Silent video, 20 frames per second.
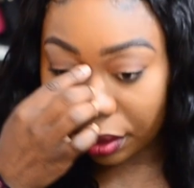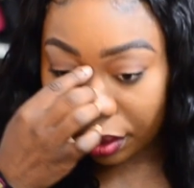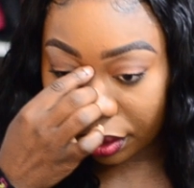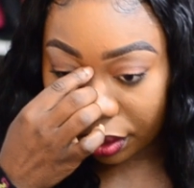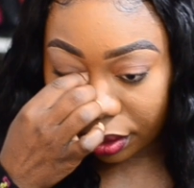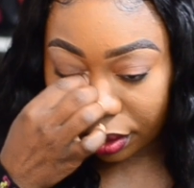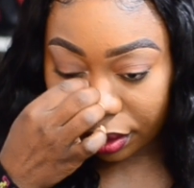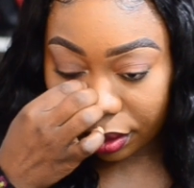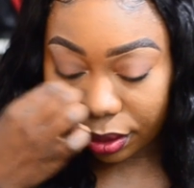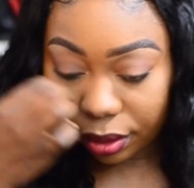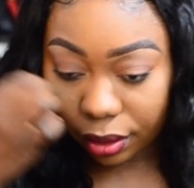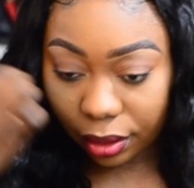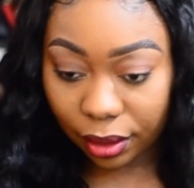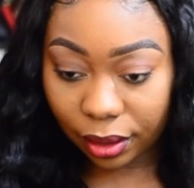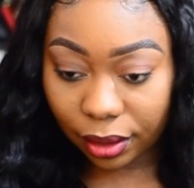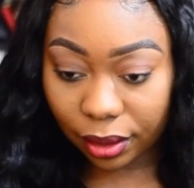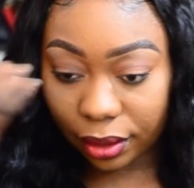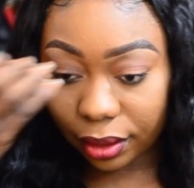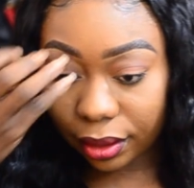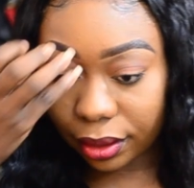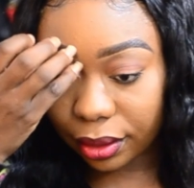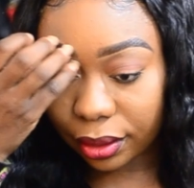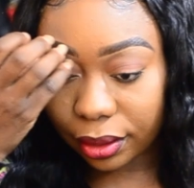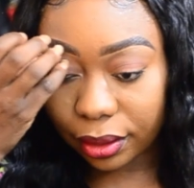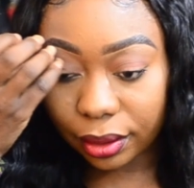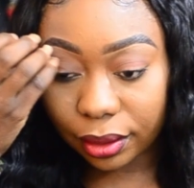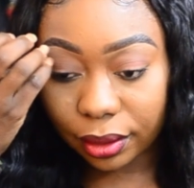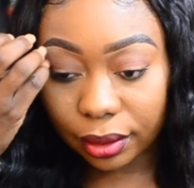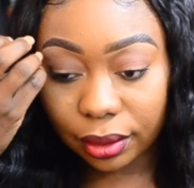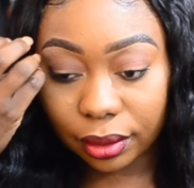
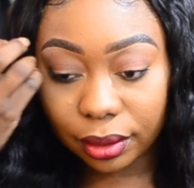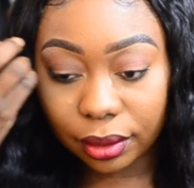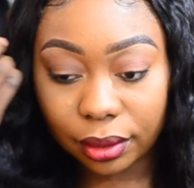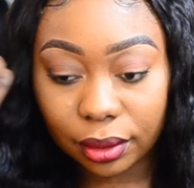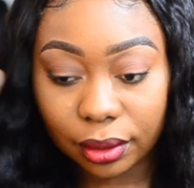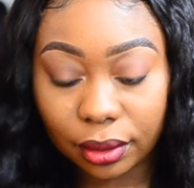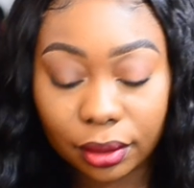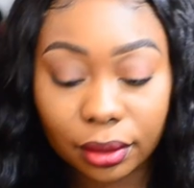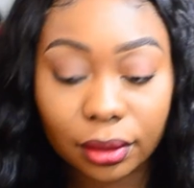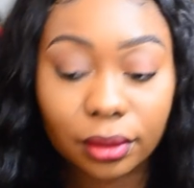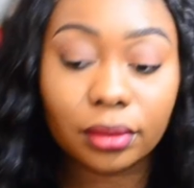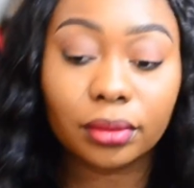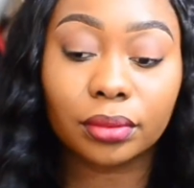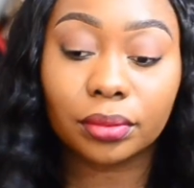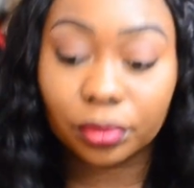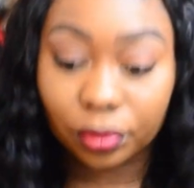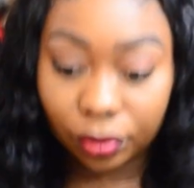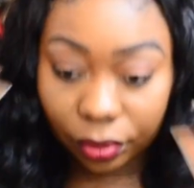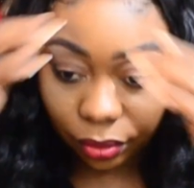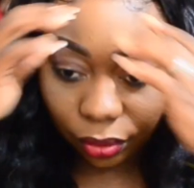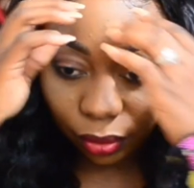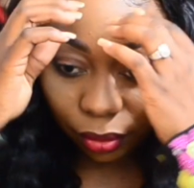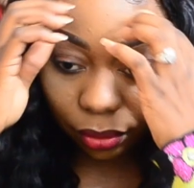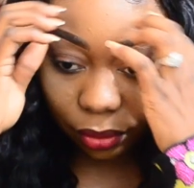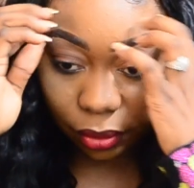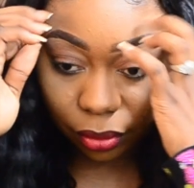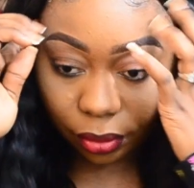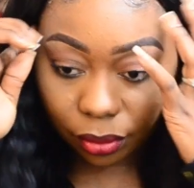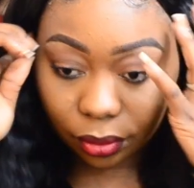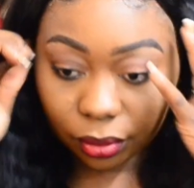
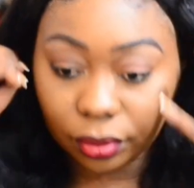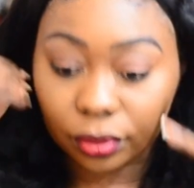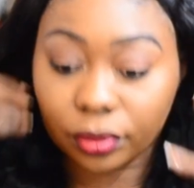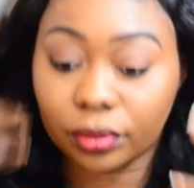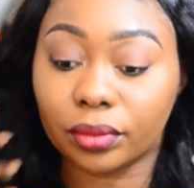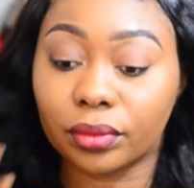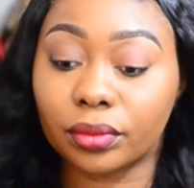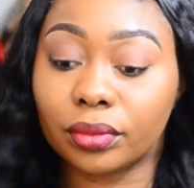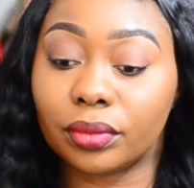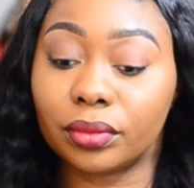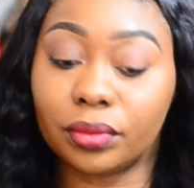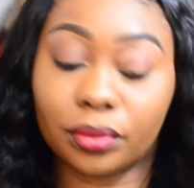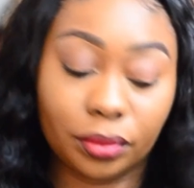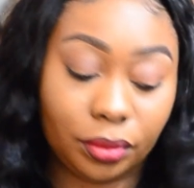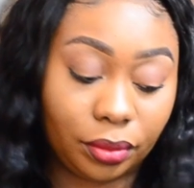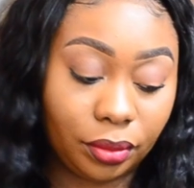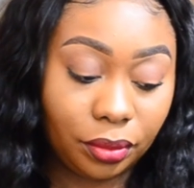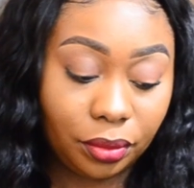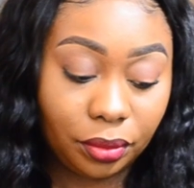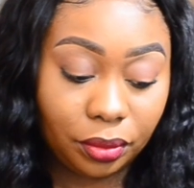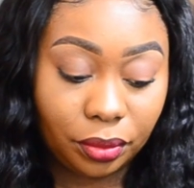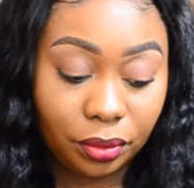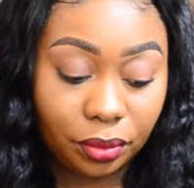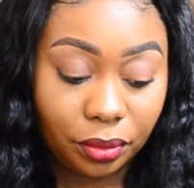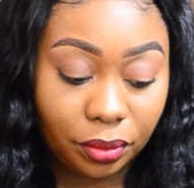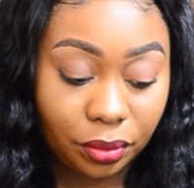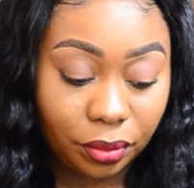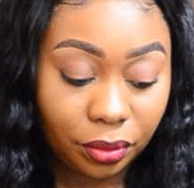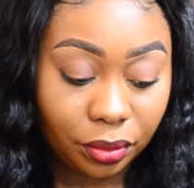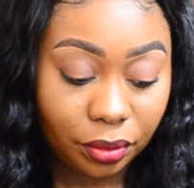
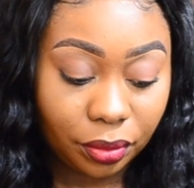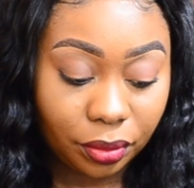(no one is talking)